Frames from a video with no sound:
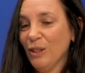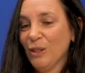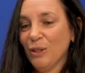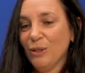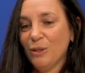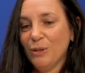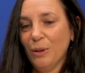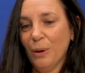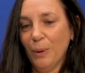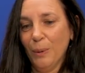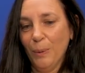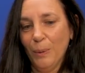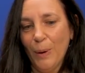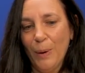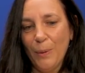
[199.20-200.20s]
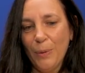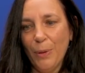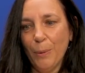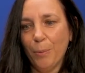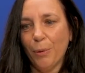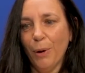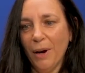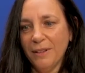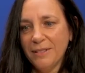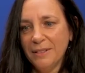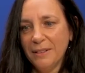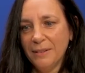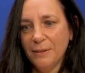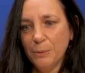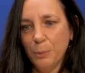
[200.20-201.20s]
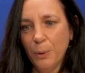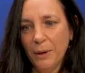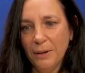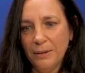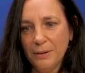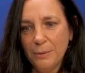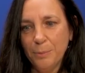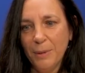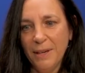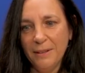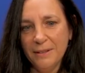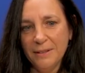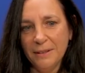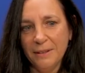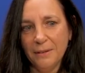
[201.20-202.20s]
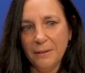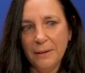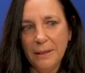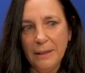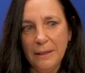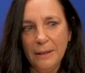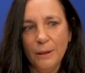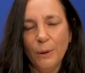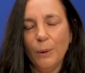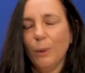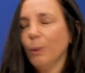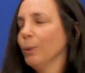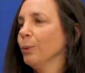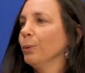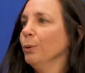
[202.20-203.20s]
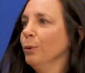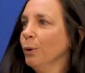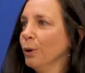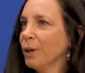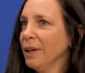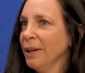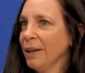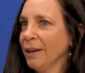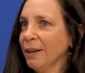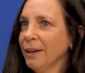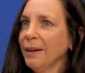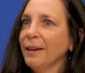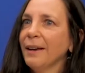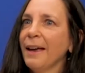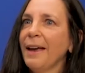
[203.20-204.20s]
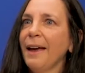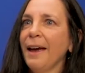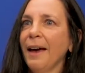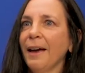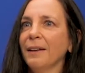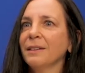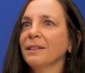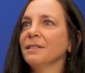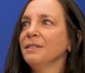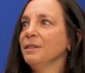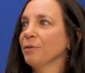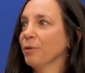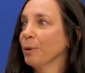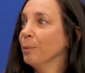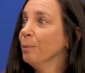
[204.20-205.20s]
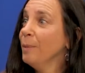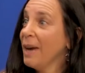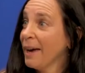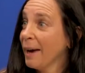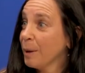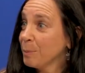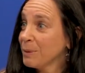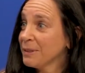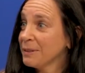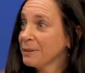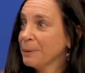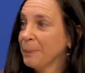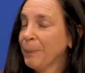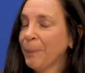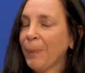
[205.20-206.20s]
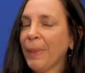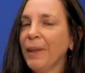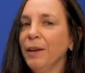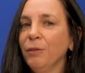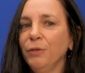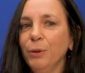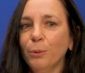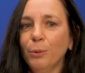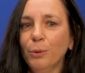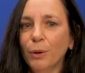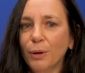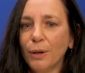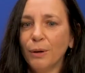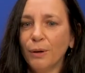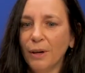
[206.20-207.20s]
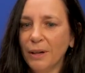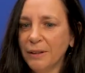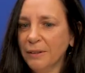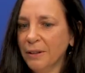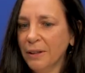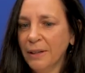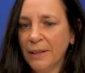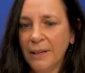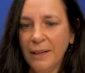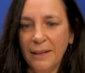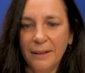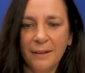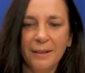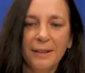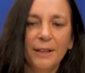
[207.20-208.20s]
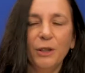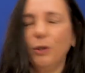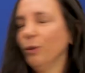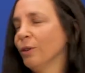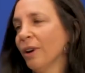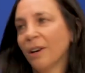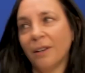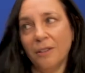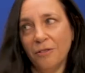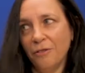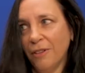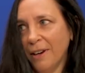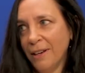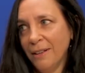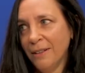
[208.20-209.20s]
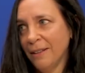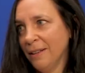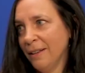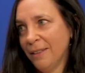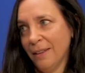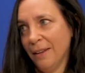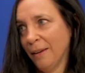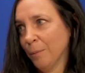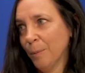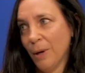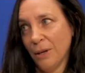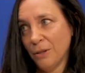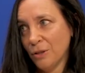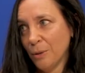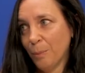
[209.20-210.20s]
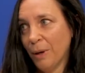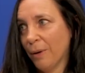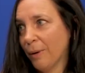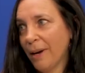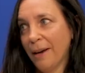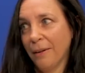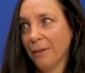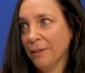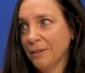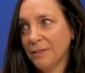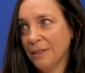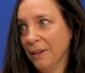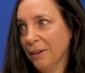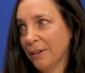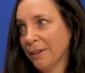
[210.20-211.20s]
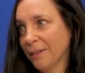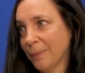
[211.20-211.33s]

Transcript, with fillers: So the process was basically looking at different maps. If you look online, you're not going to find anything much about Alice Young.